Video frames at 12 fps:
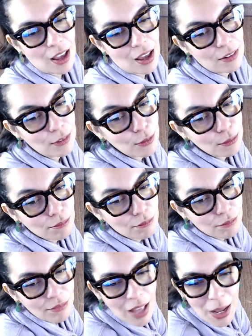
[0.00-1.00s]
I don't know.
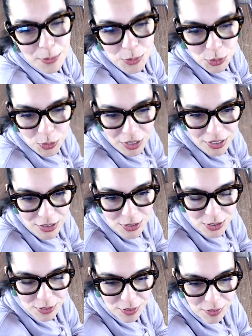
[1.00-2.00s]
I'm trying to
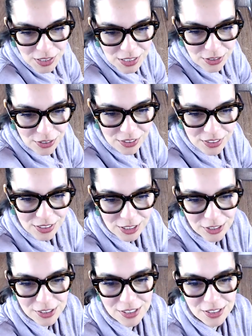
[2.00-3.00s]
do the 15 song
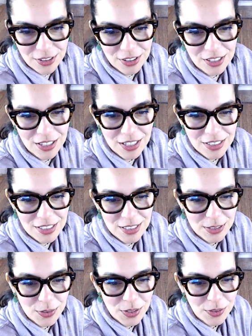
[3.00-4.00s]
challenge in 30 days, and
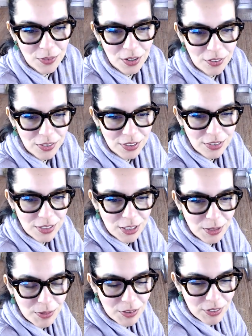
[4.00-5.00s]
it's going well with you
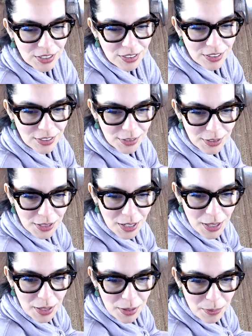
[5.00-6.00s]
telling me what to do.
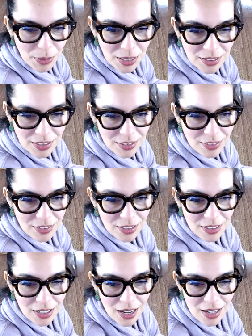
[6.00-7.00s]
P.S. As
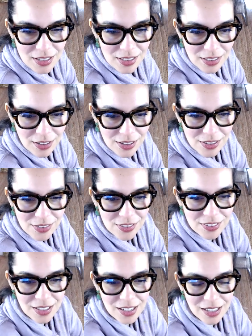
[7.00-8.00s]
soon as I got it,
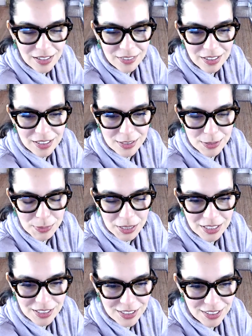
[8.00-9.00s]
ukulele, I ran into my
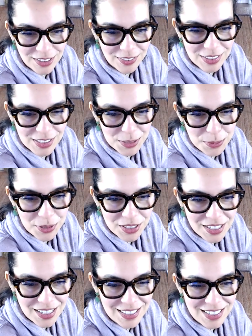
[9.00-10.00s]
kitchen and went to
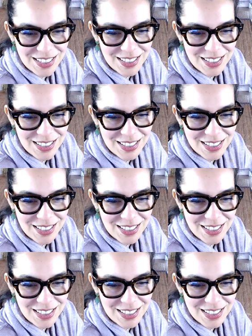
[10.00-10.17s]
Bernadette to